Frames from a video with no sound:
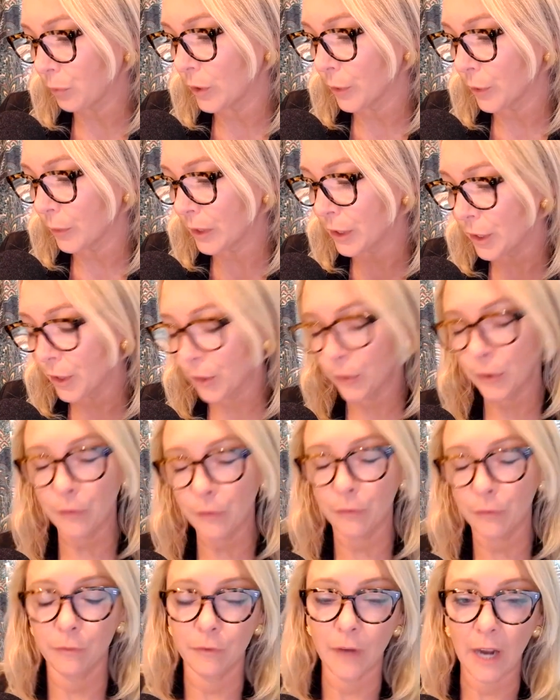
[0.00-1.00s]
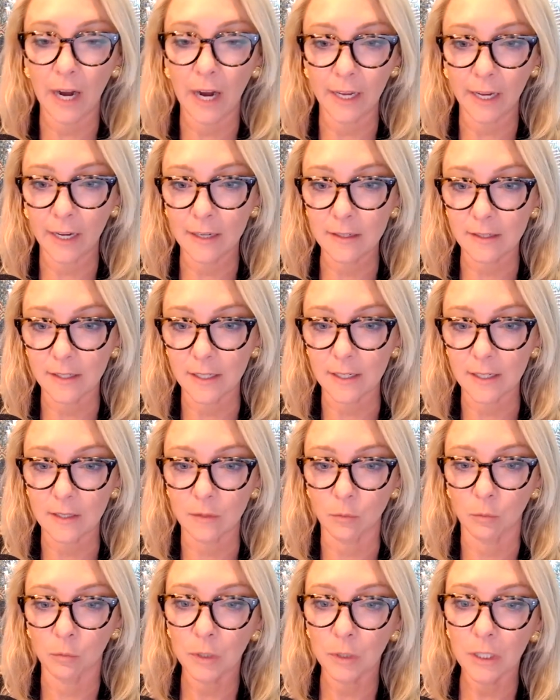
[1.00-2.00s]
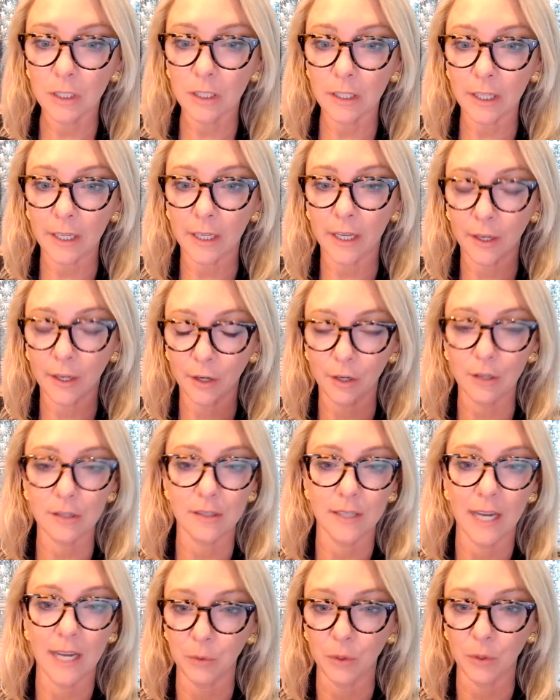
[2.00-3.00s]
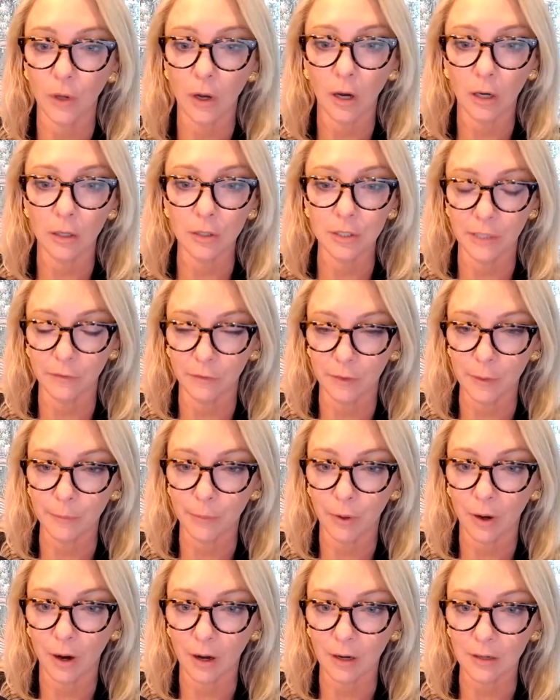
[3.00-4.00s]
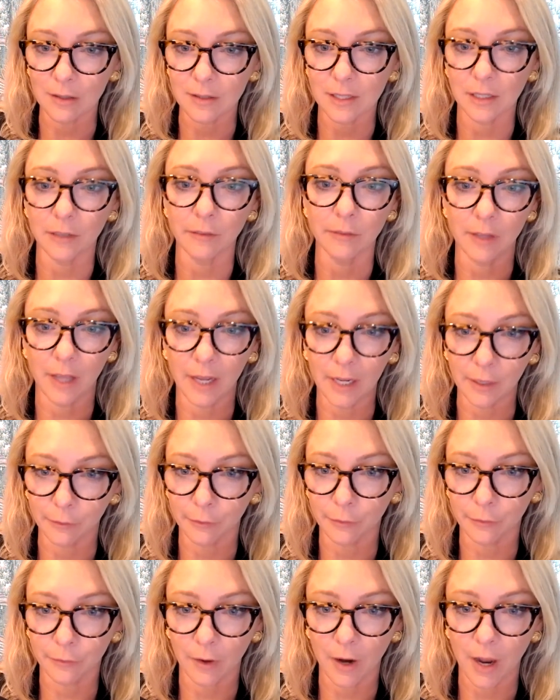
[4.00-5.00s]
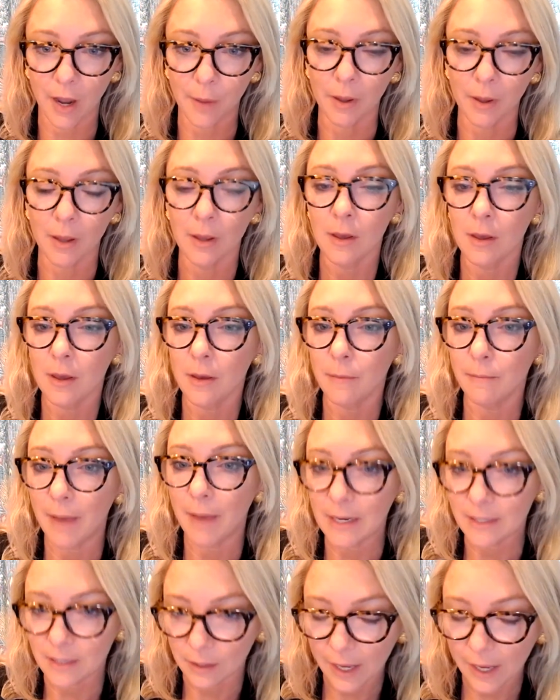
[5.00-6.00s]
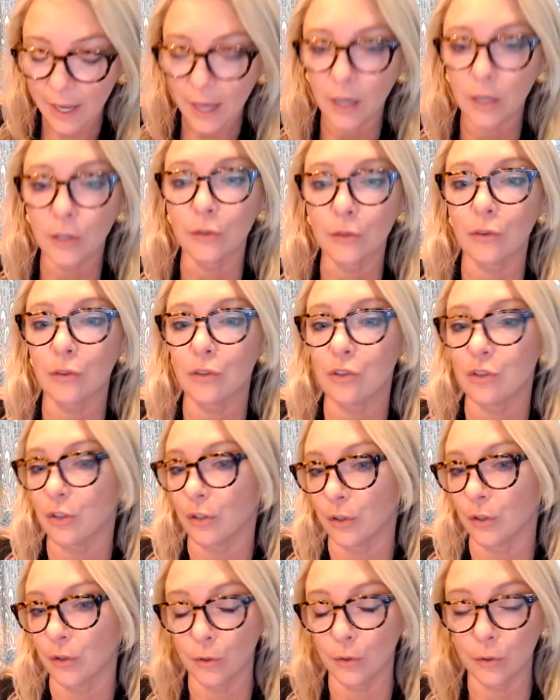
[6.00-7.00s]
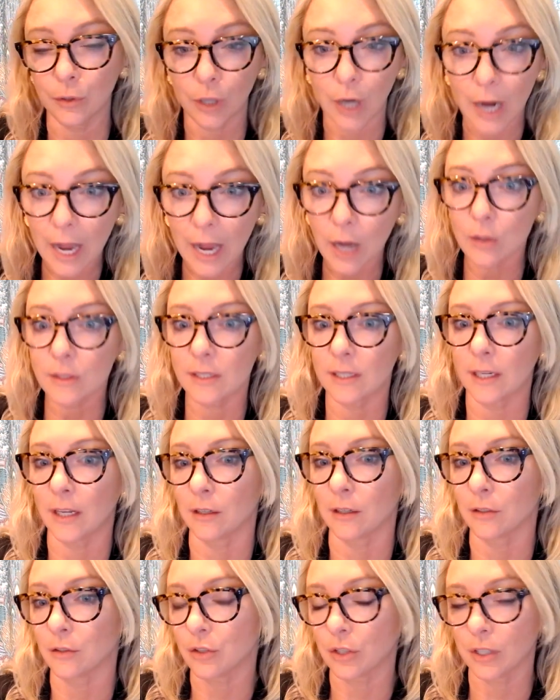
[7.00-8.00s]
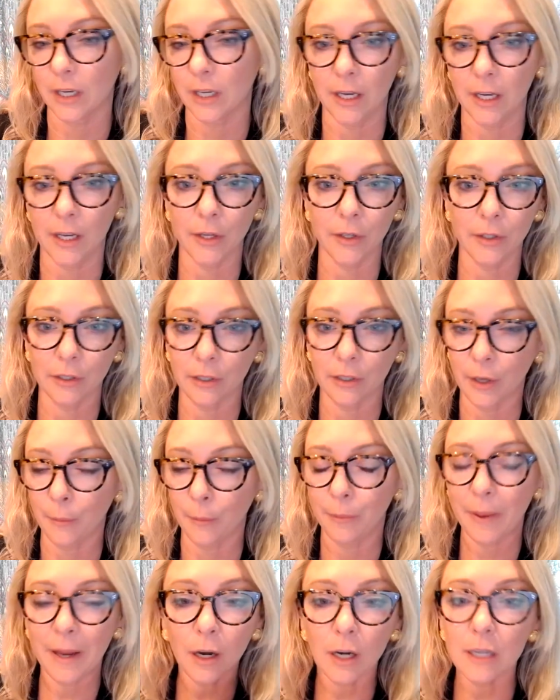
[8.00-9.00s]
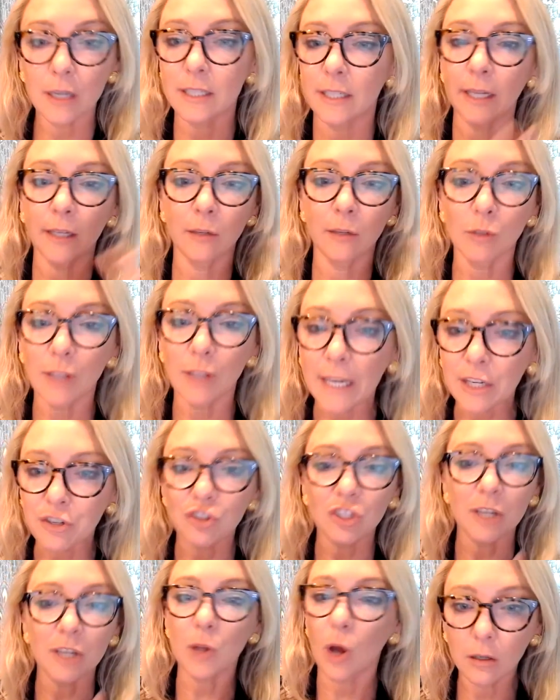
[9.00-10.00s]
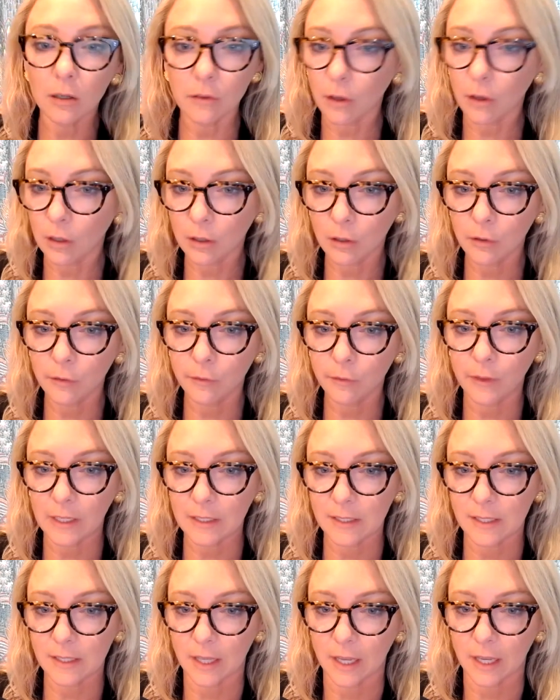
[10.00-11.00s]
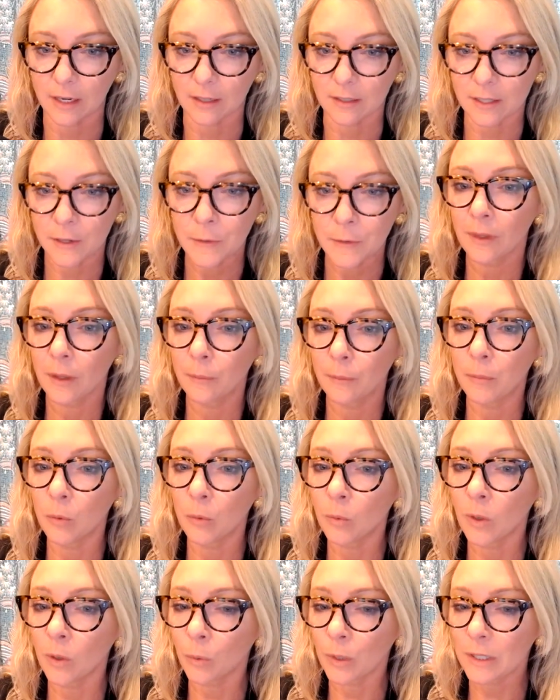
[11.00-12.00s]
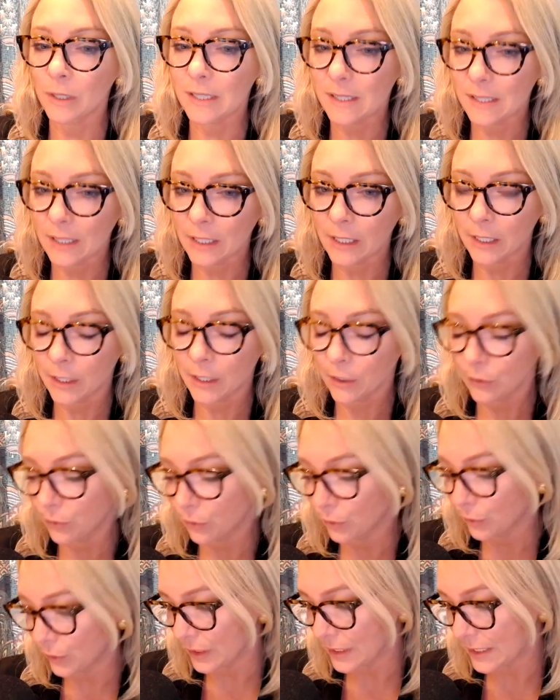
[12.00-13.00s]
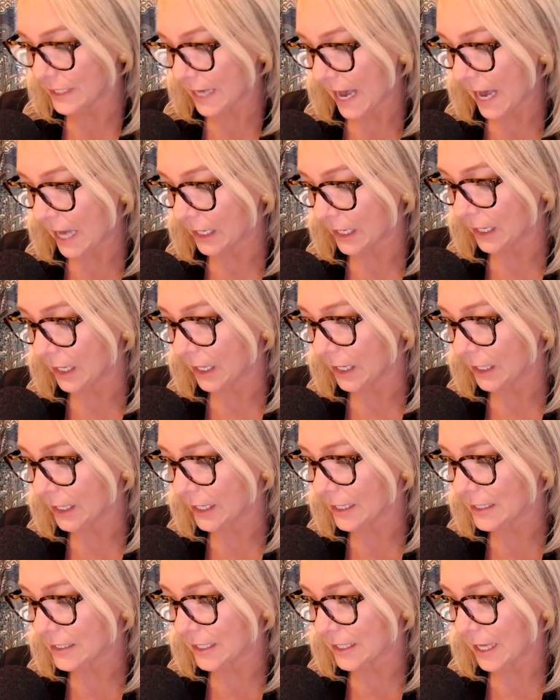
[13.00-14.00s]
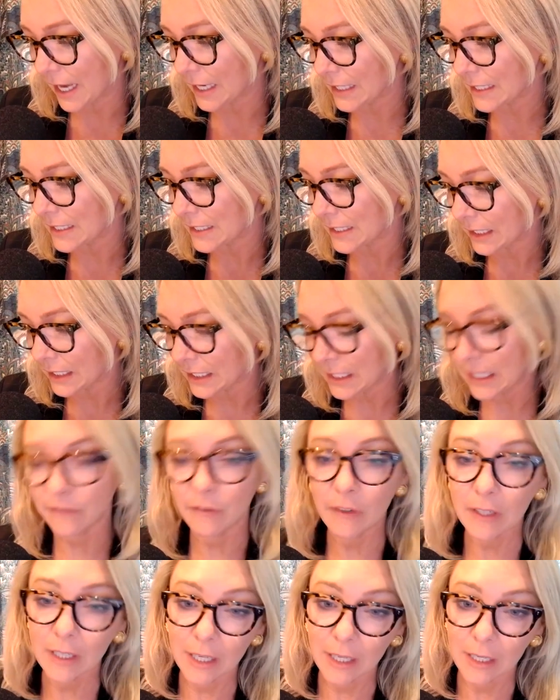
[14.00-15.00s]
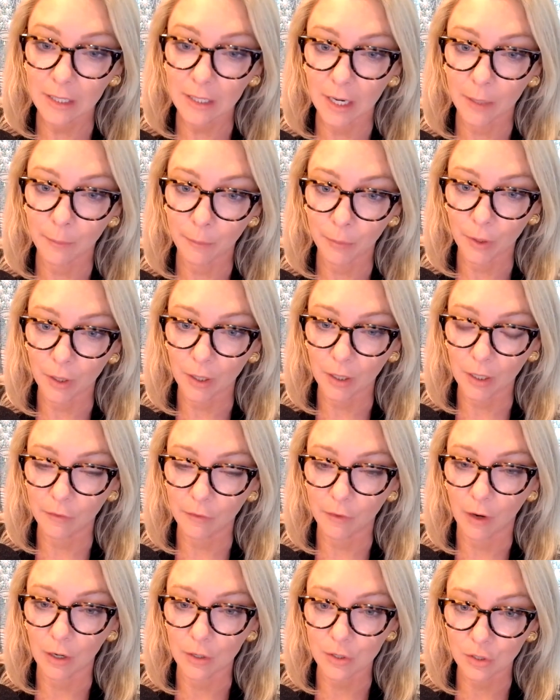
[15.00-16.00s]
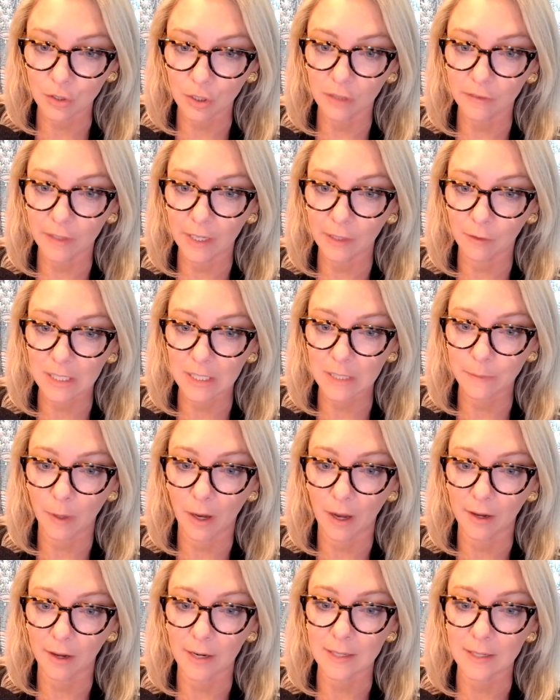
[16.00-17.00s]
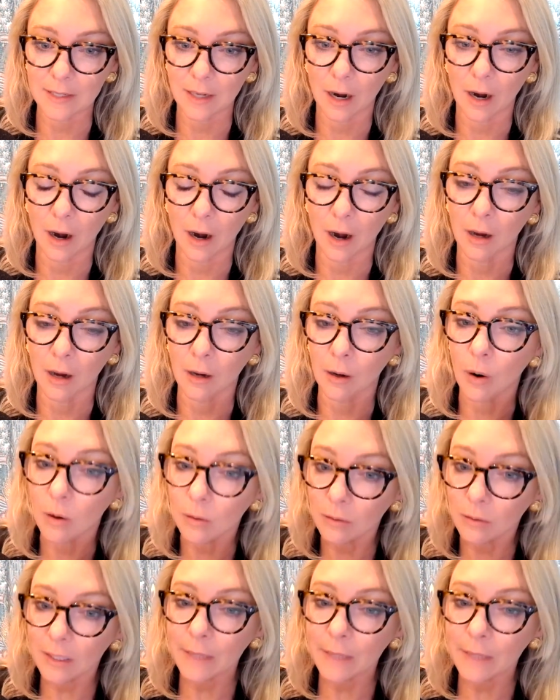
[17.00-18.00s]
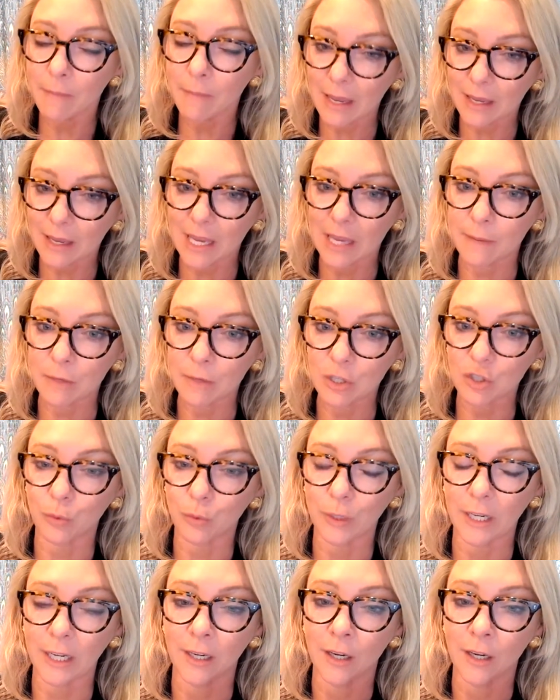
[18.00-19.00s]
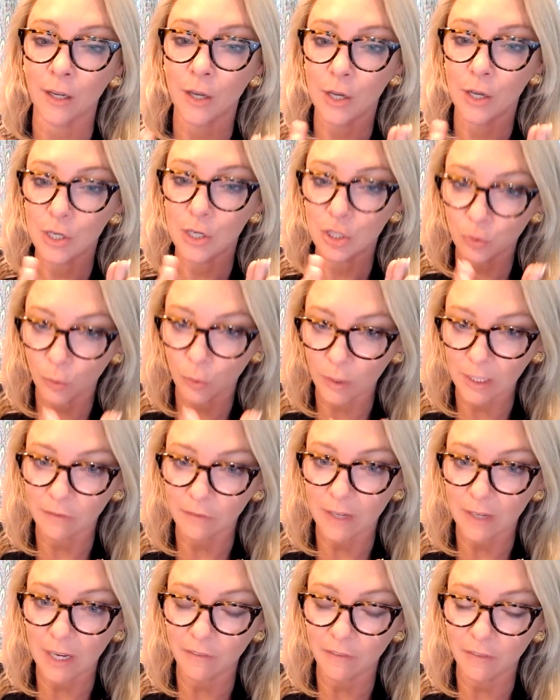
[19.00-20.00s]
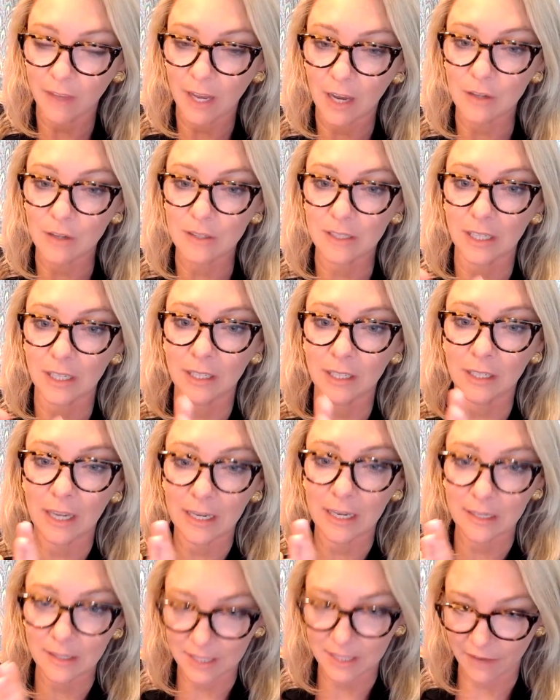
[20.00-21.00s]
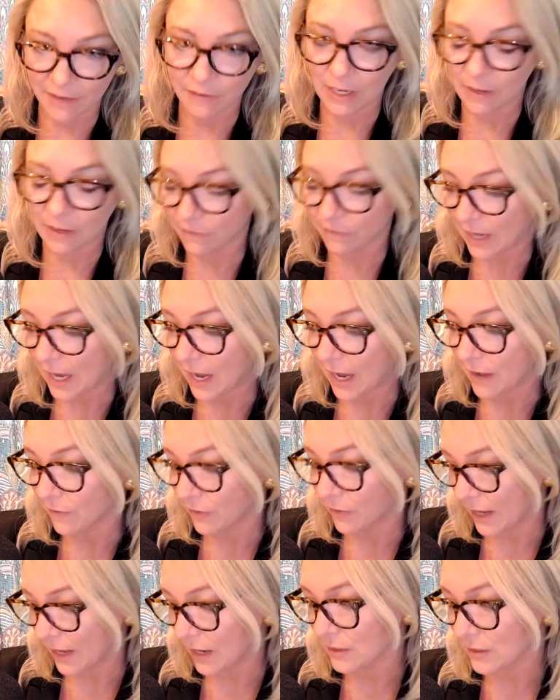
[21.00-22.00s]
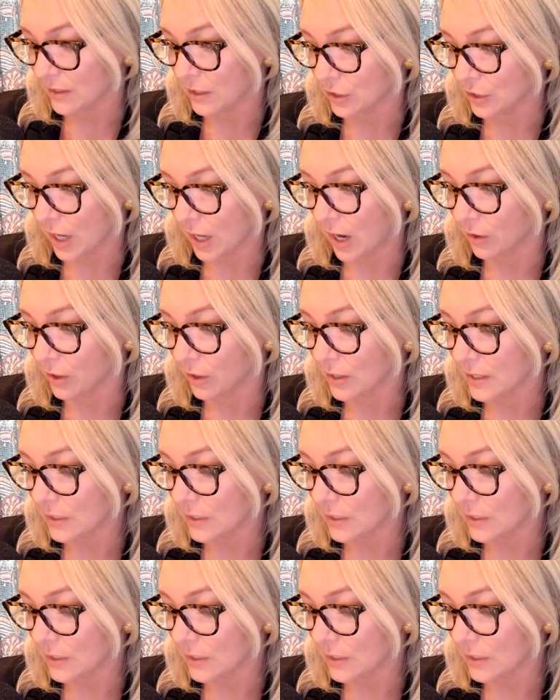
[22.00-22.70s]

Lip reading: we know that finances really intersect with all different parts of life, from mental health to your housing to, parenting, relationships, all of these things. But what we're seeing through the data is that a significant number of our survey respondents are only making between $25,000 and $75,000,